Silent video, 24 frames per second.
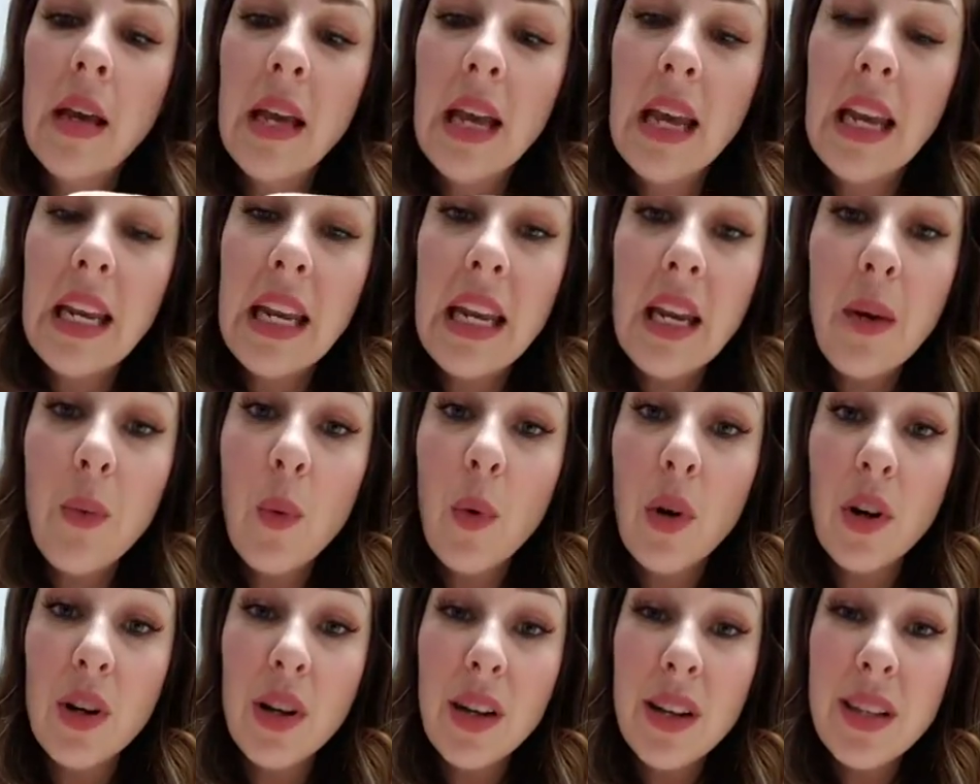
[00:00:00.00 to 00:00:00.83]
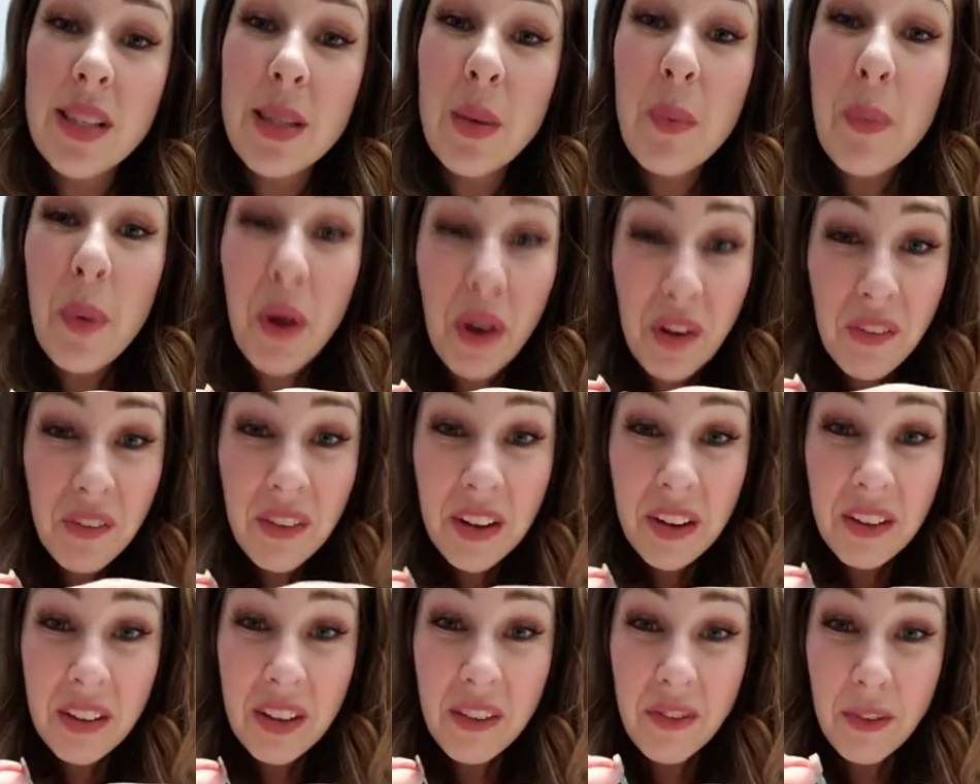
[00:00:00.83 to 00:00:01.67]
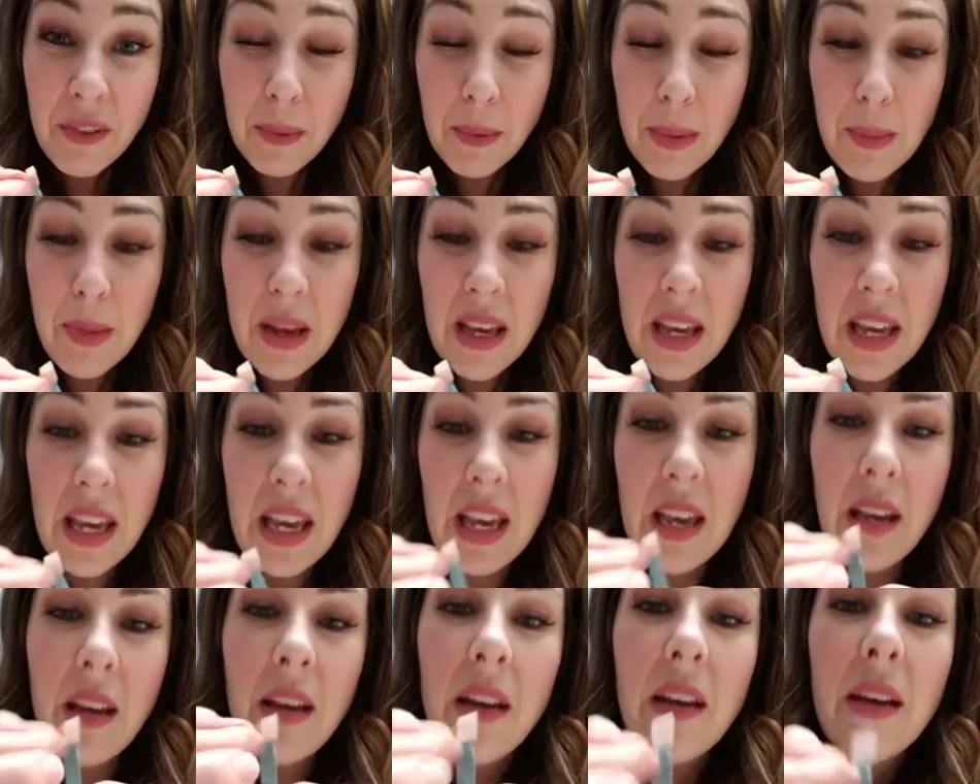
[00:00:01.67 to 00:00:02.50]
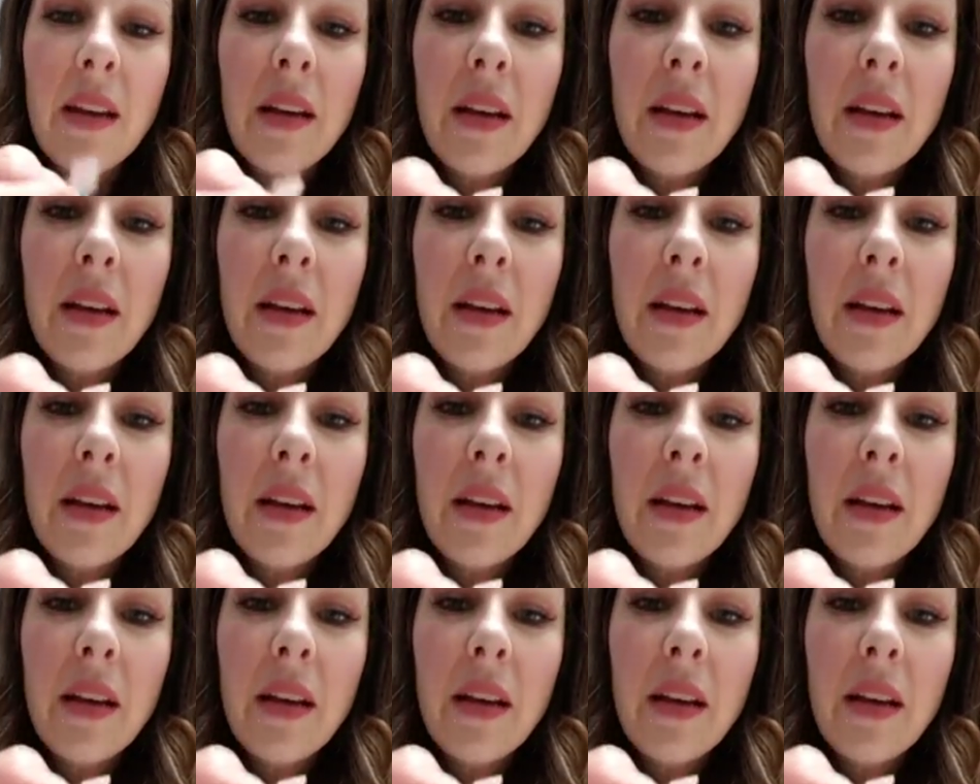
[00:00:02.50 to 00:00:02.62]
and it works perfectly for my pinky.